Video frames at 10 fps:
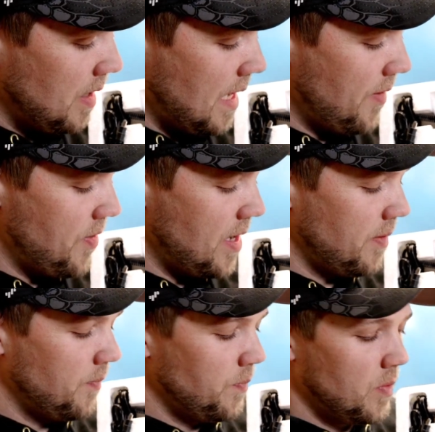And
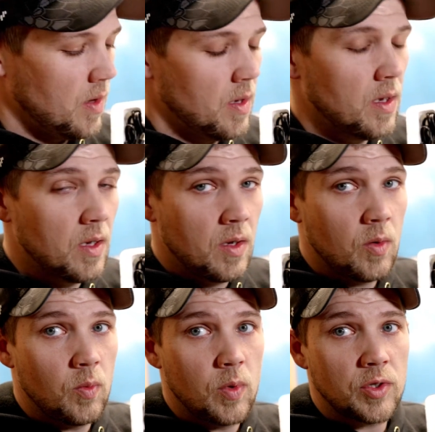then
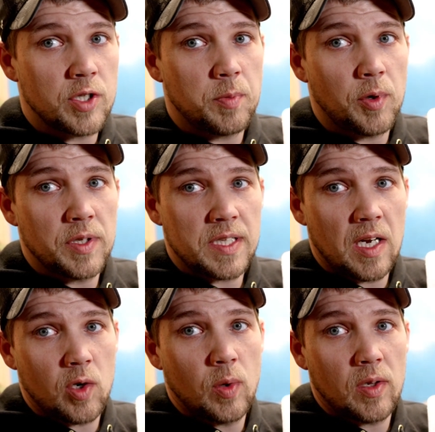we'll just pull this
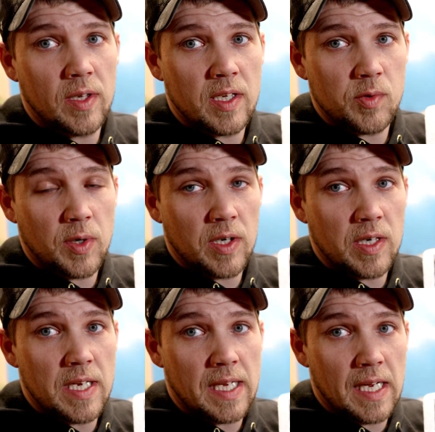out quickly because we're going
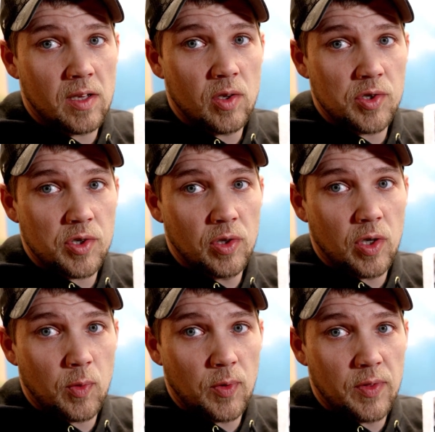to take a closer
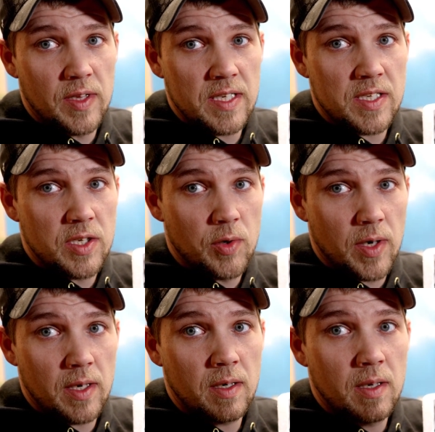look with this
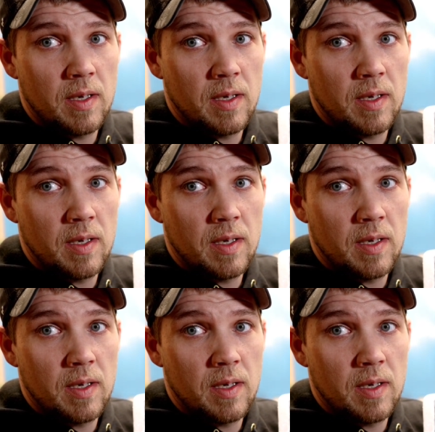unit.